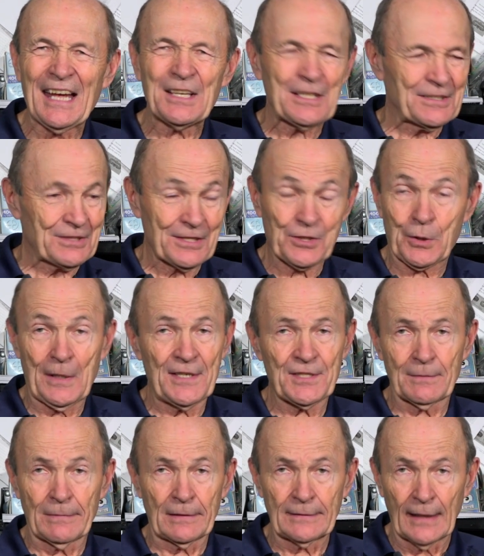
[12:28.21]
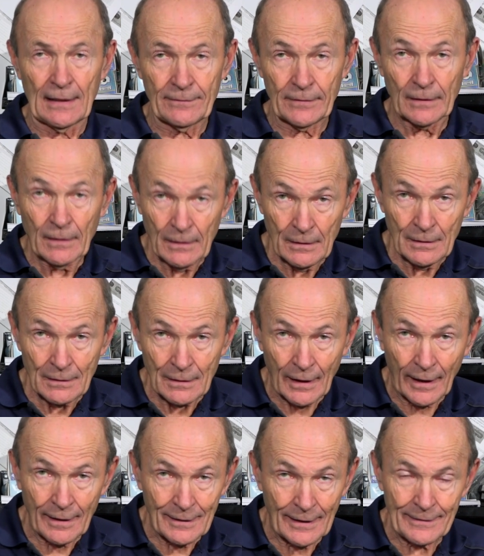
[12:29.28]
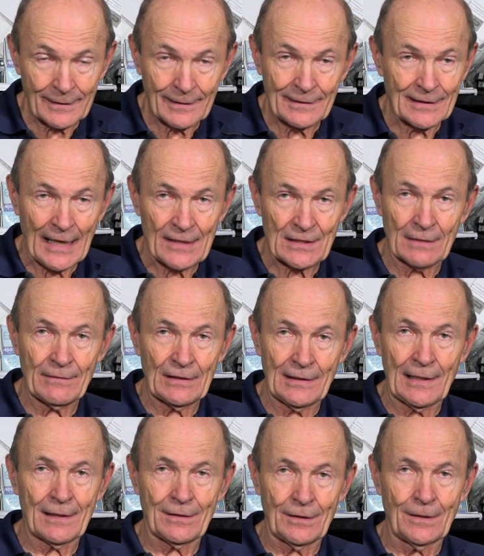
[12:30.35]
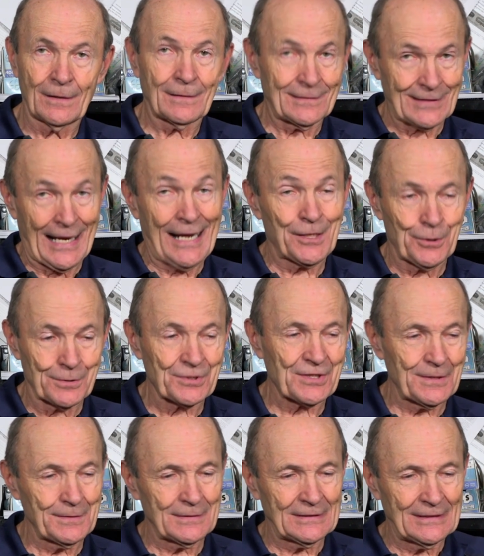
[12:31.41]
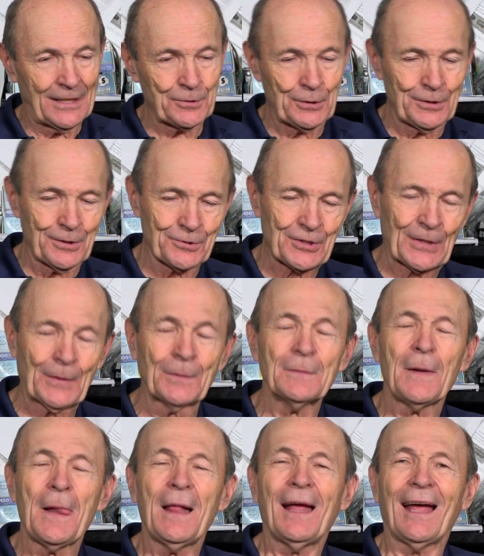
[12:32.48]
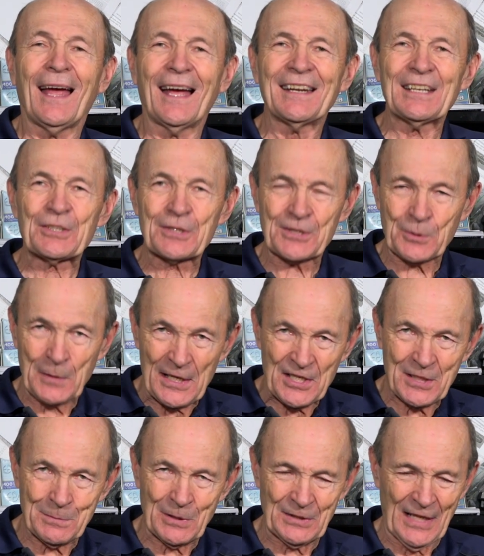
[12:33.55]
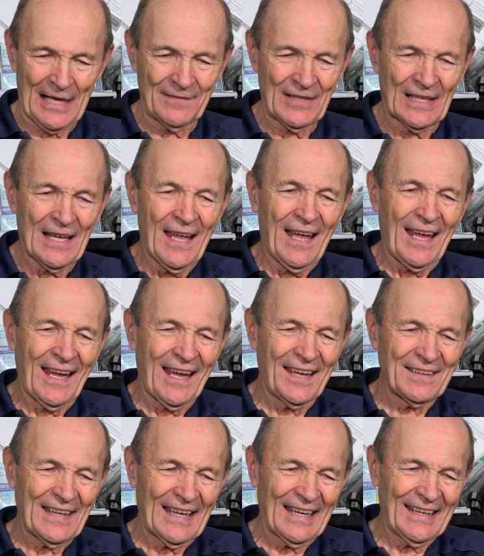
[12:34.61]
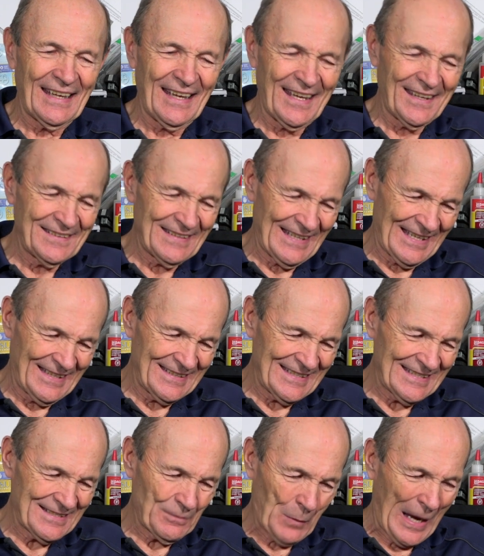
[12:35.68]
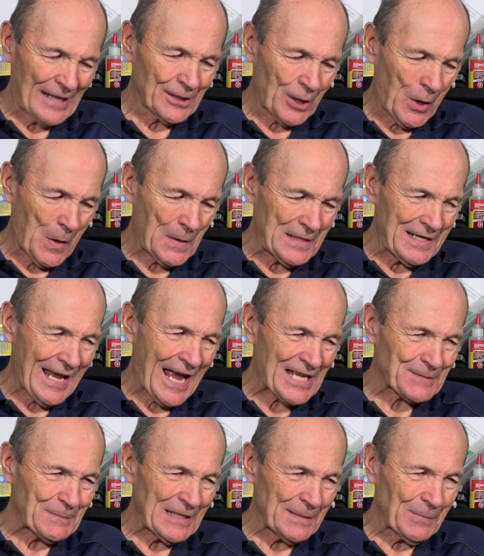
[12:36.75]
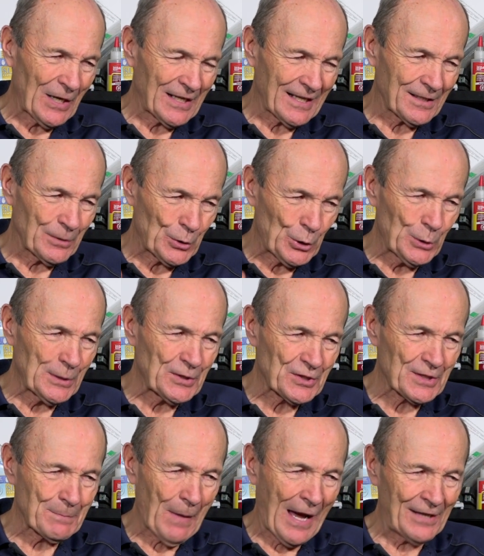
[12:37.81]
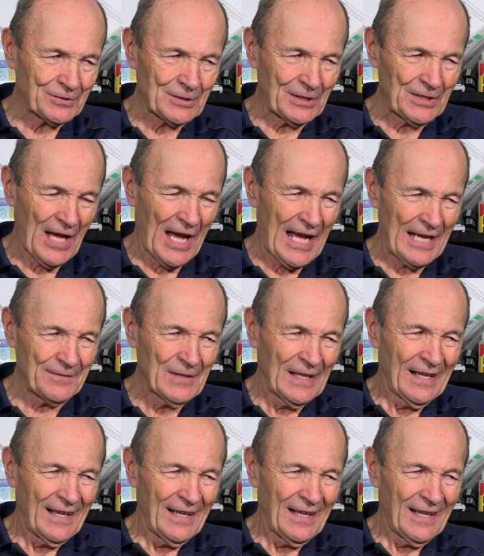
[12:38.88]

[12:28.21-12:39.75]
and he's just crazy about diving. I, I think he dies every day of the year, as I used to uh, a hundred years ago, and he's just crazy about diving. And uh, and uh, a while ago, he asked me about a good spot to dive,